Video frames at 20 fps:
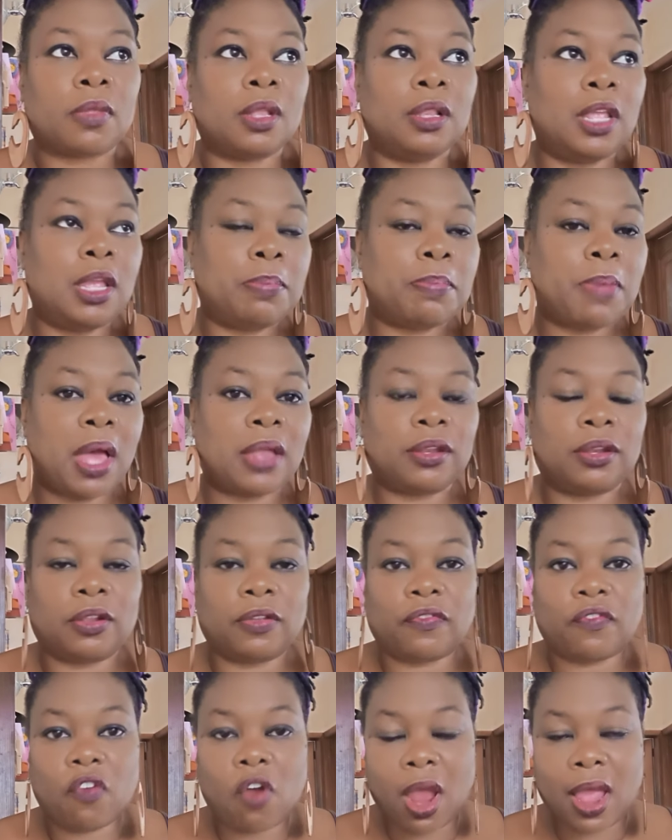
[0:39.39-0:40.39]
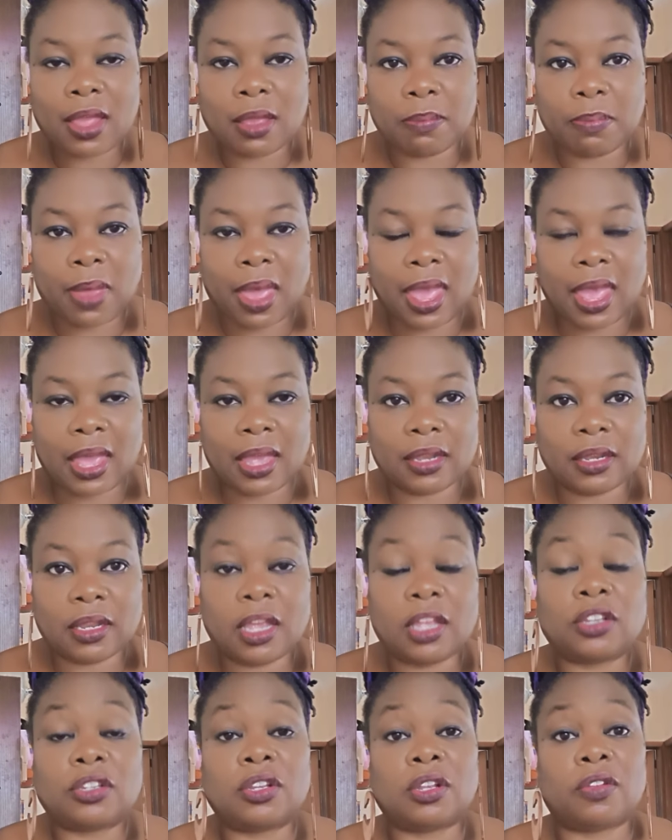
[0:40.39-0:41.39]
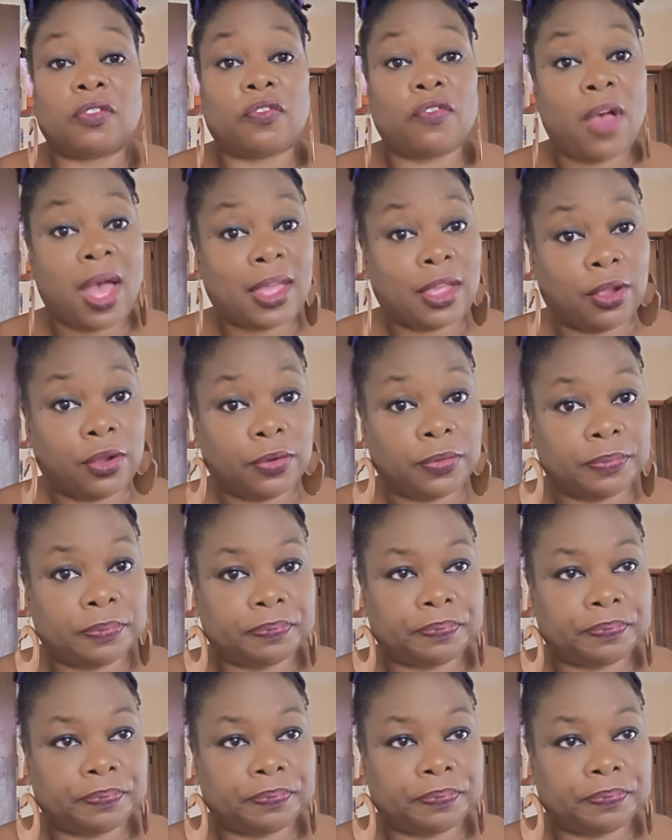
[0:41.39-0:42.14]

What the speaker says: leap out of the frying pan into the fire.